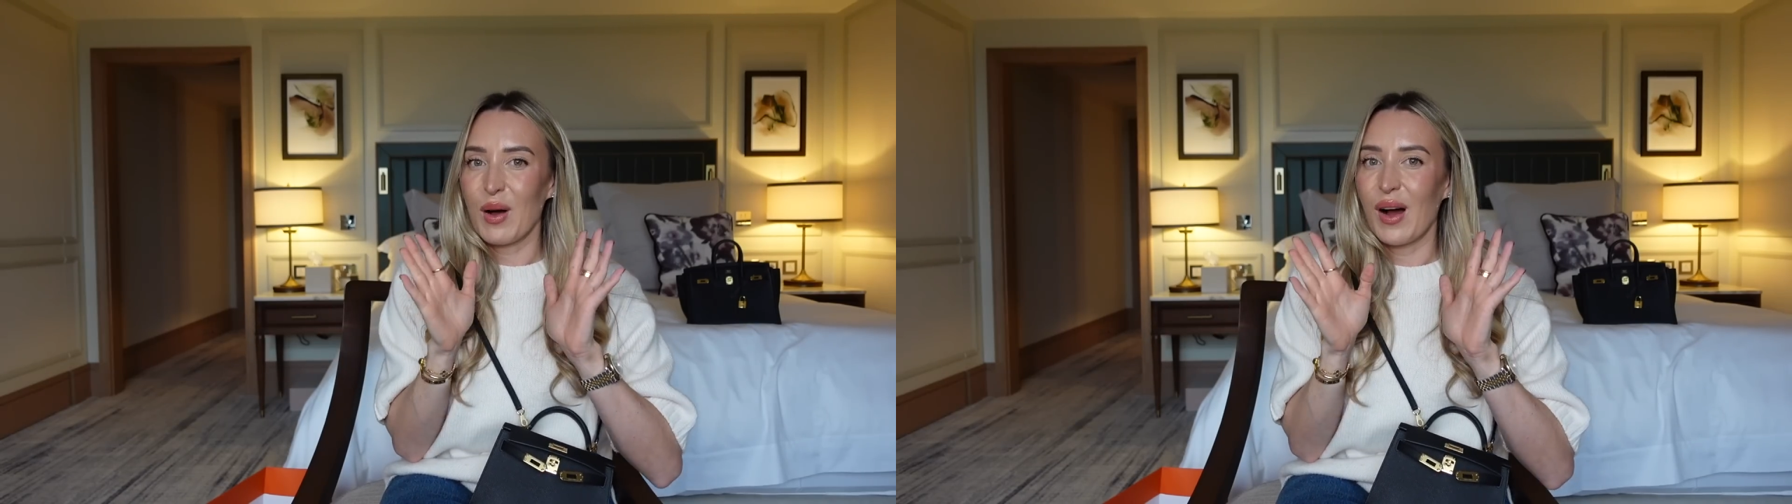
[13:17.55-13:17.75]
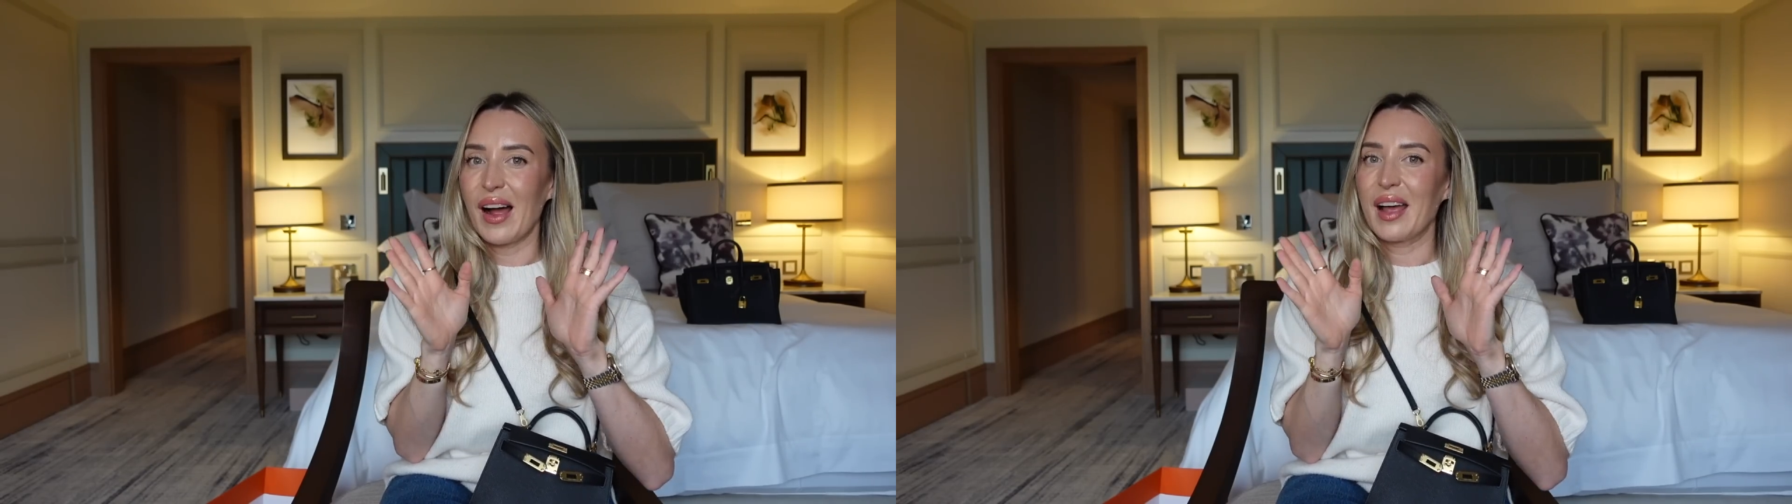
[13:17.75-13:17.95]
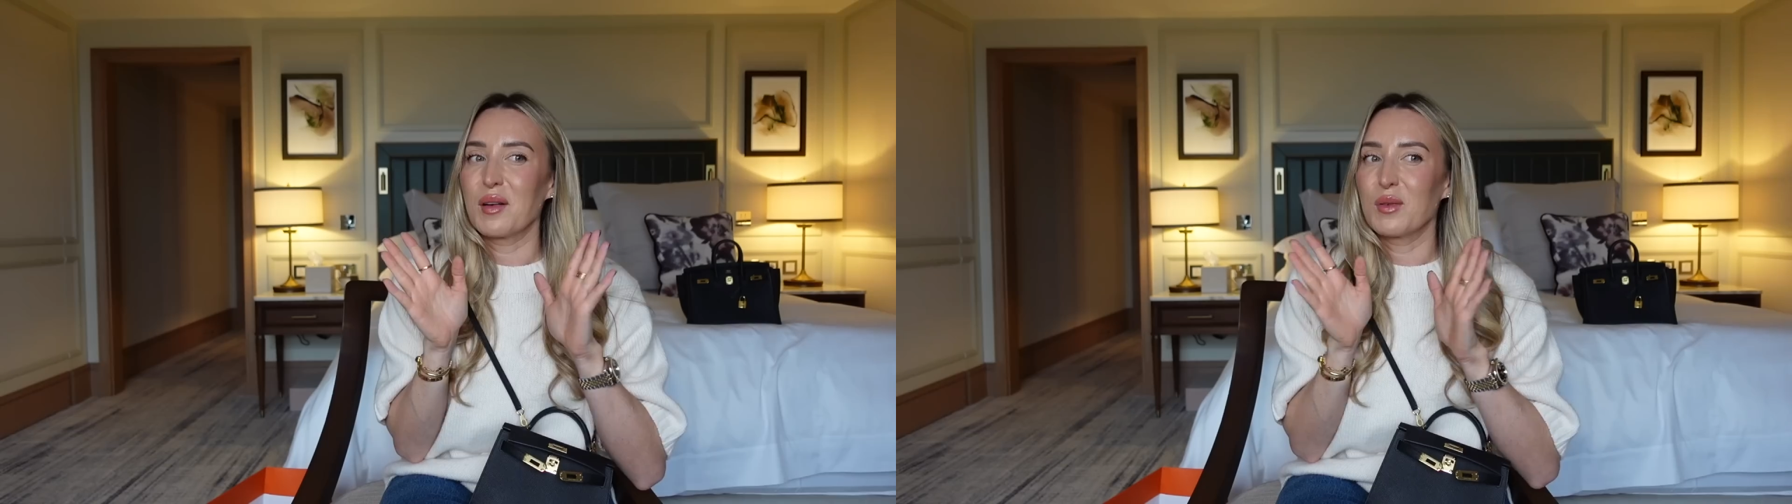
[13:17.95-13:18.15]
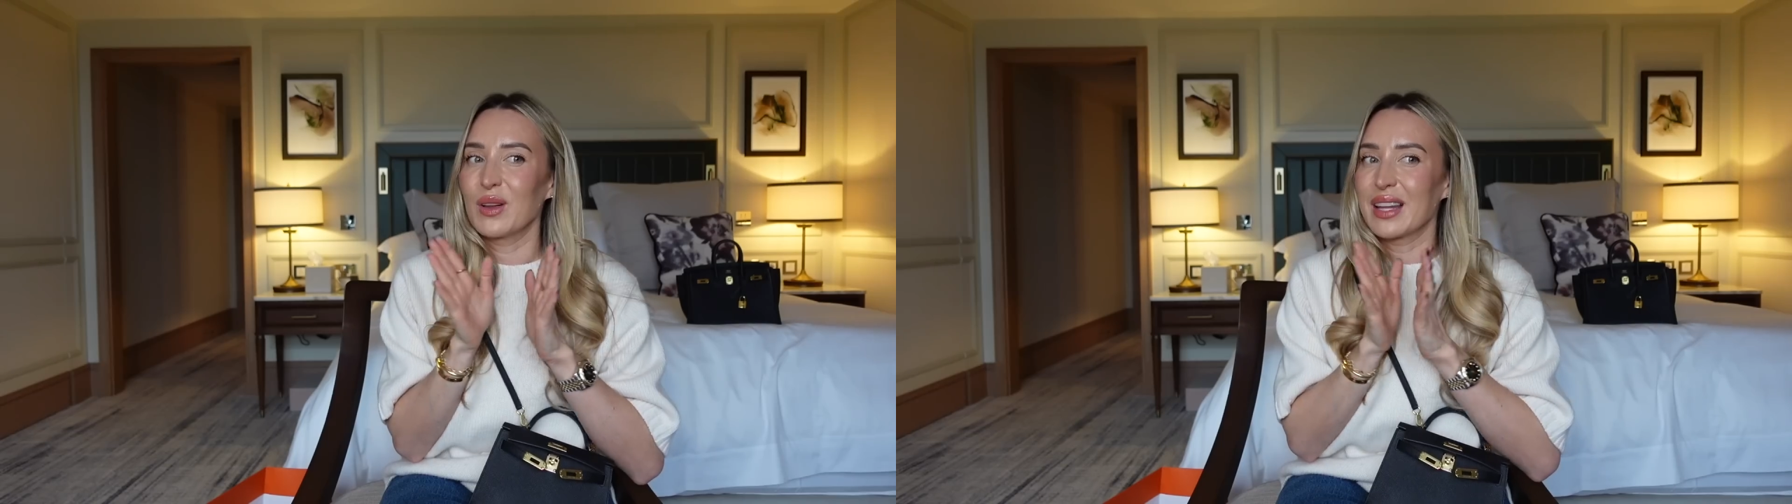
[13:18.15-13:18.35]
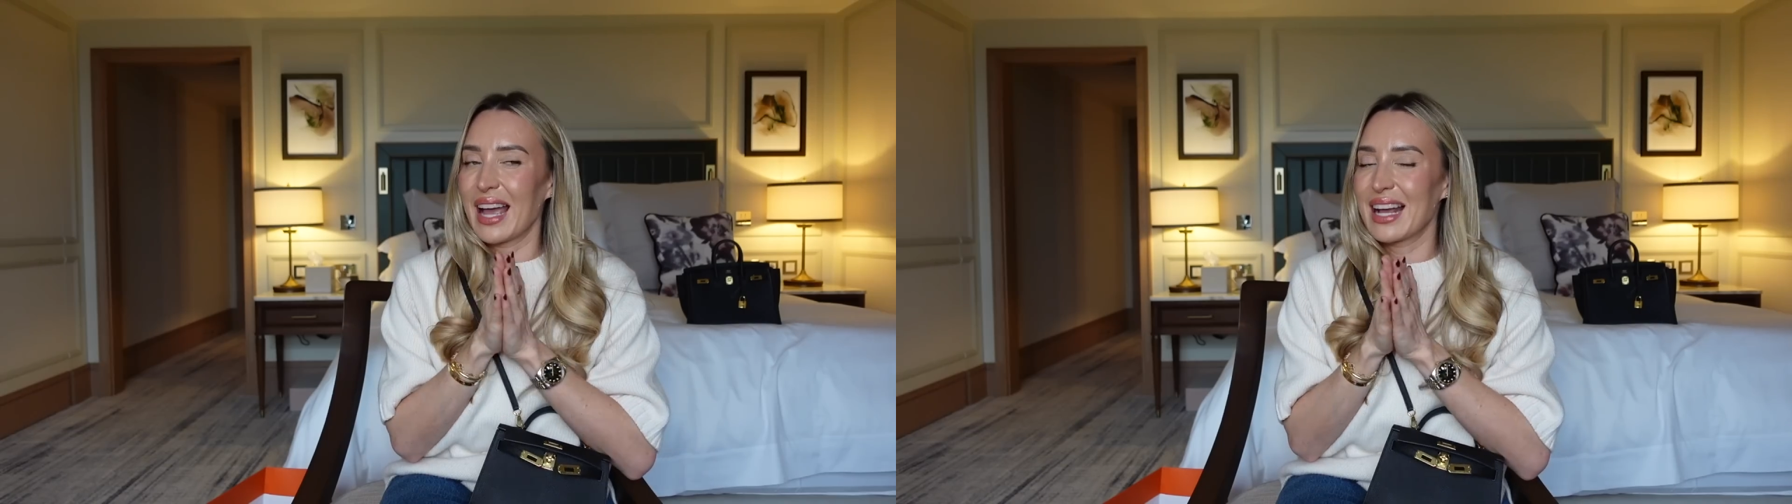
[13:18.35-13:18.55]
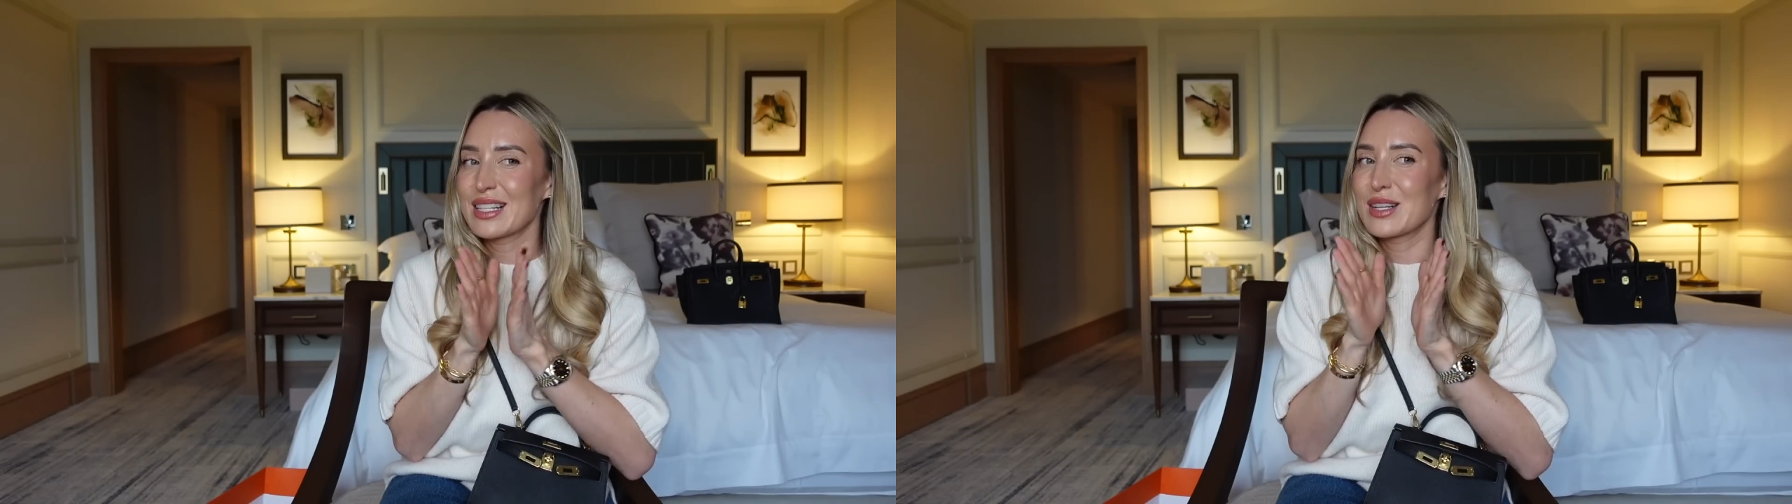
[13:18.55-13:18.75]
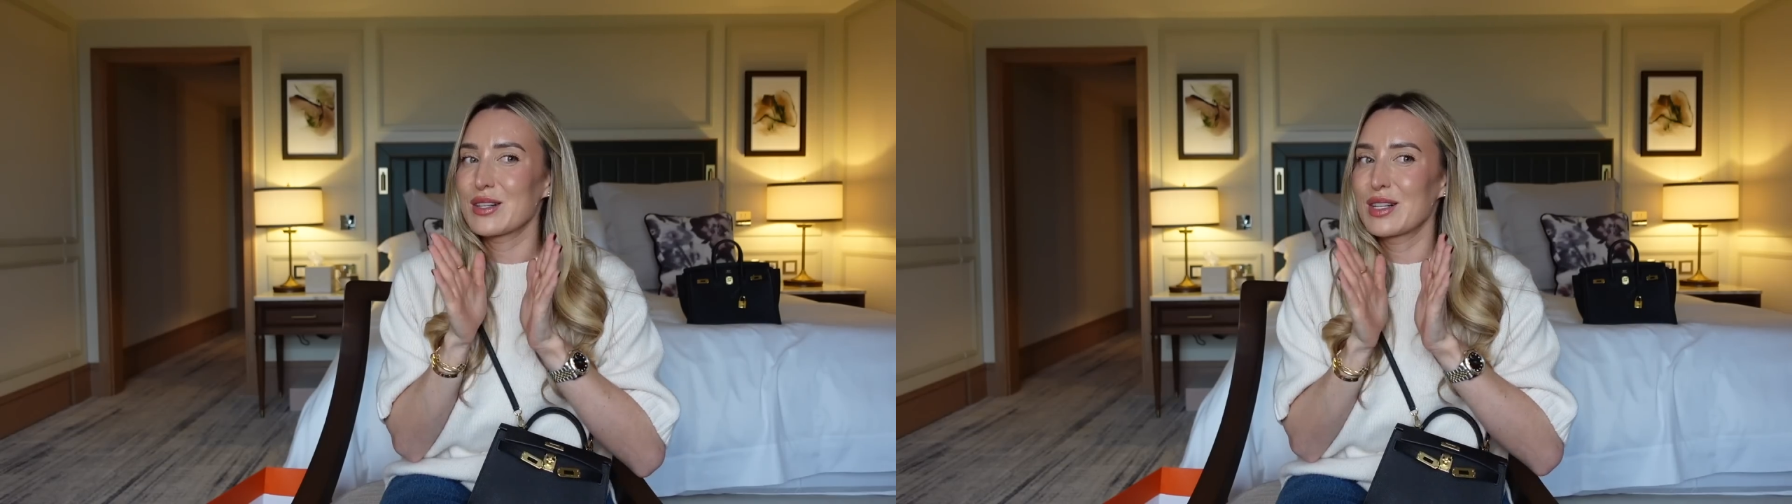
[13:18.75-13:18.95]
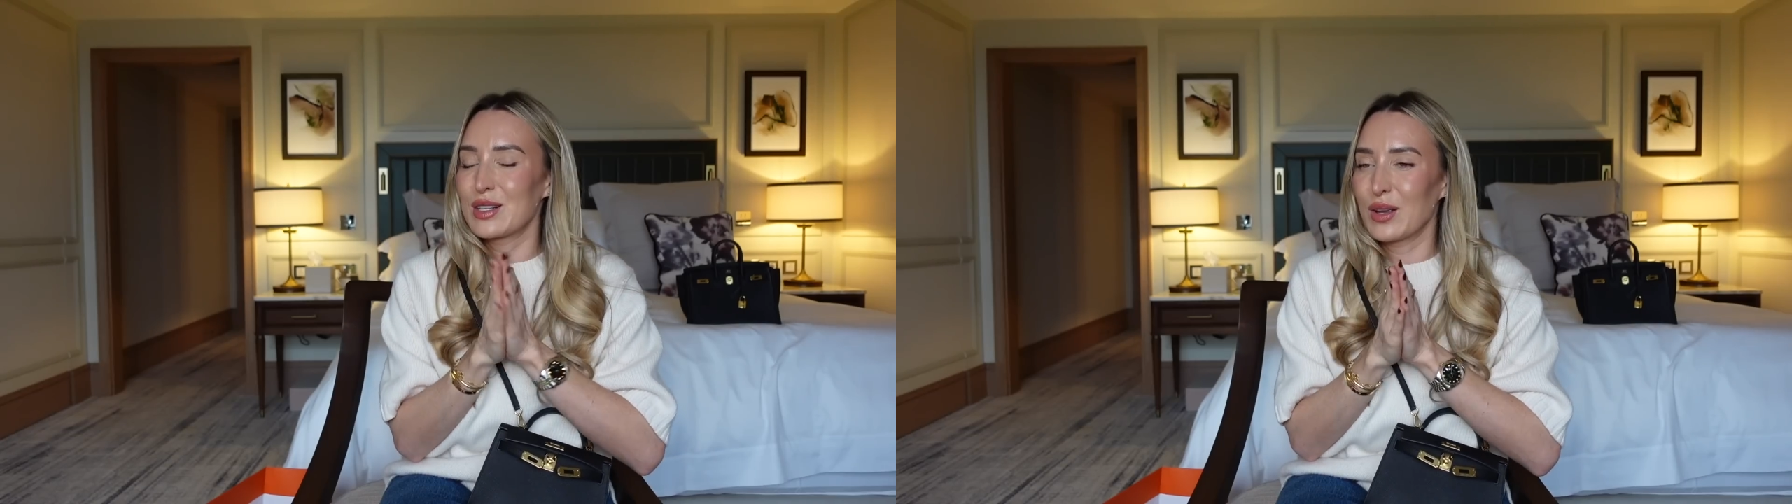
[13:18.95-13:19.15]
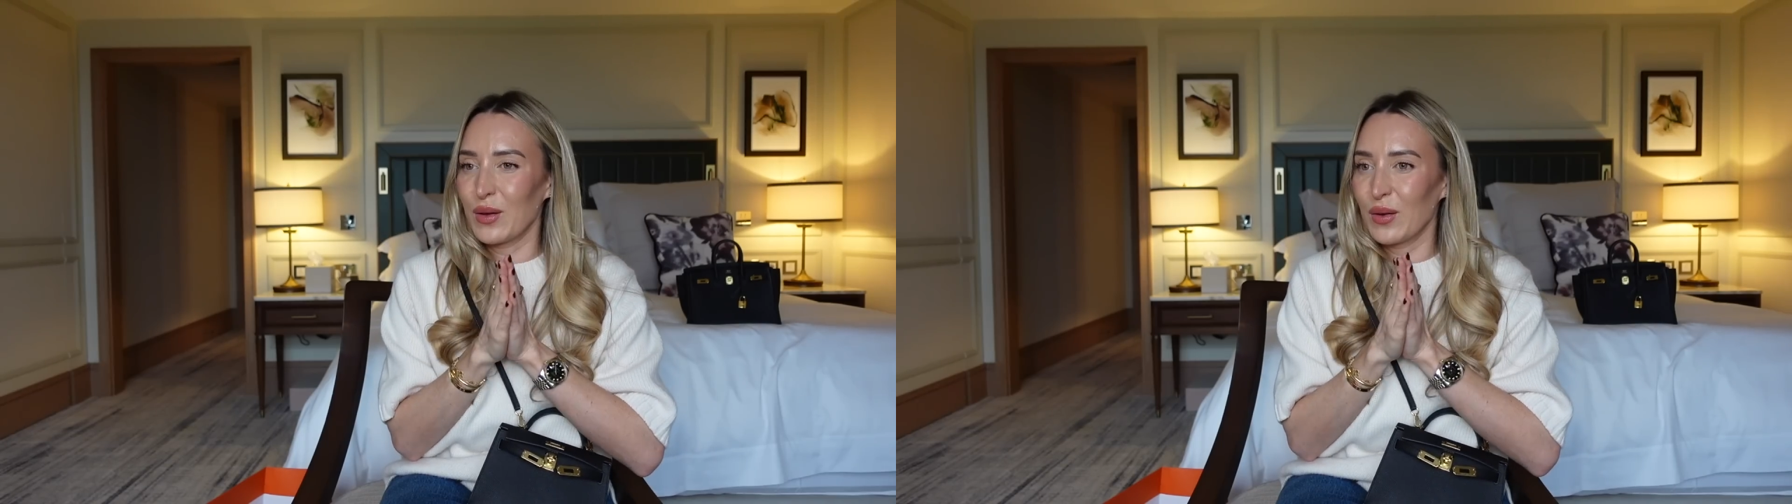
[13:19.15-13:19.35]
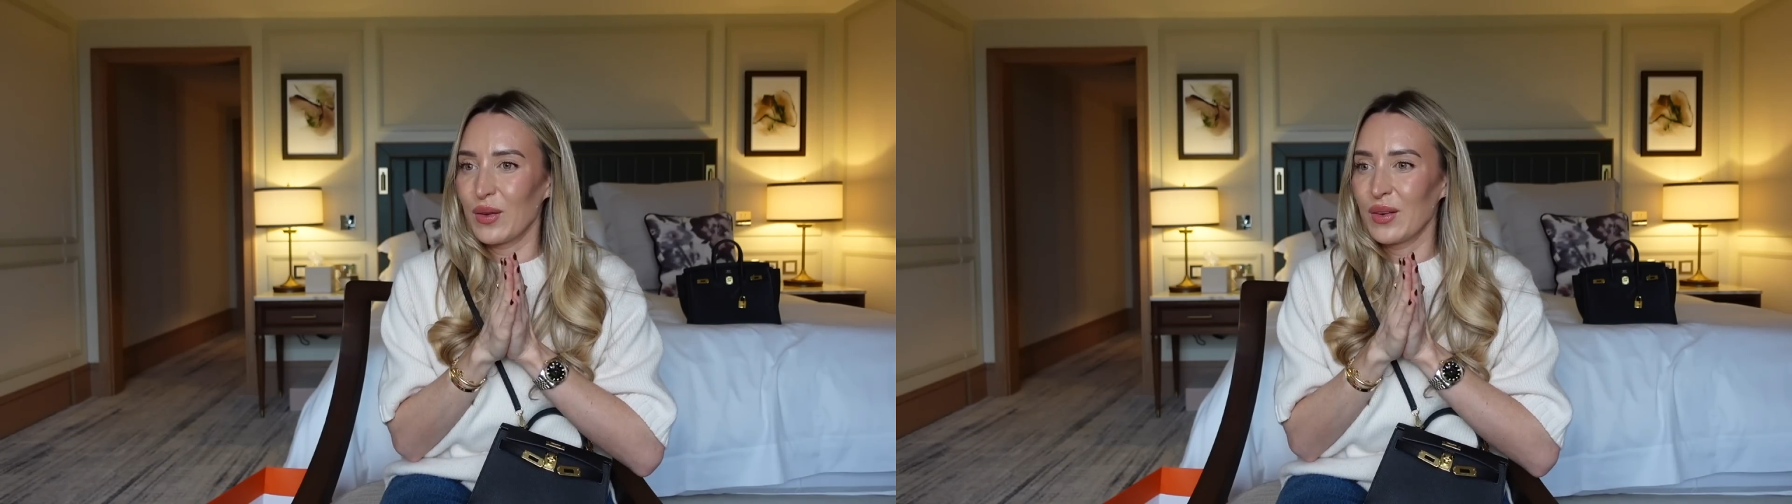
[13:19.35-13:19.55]
I will get
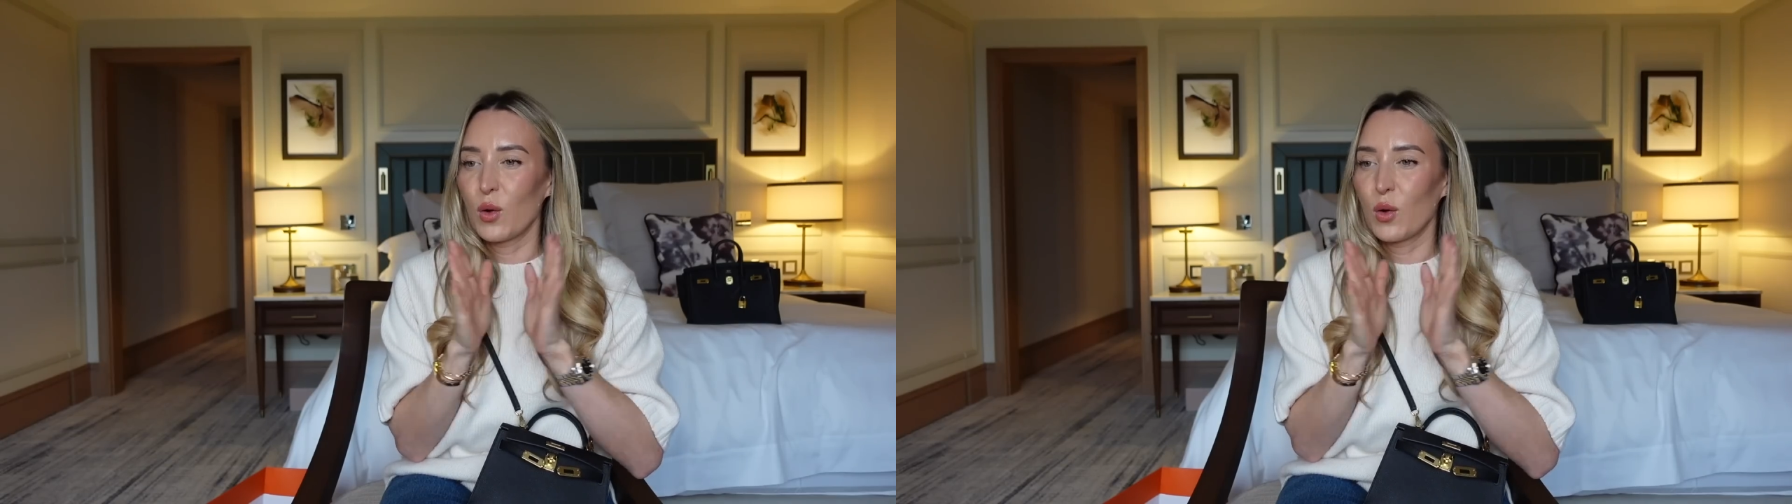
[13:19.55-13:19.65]
soon.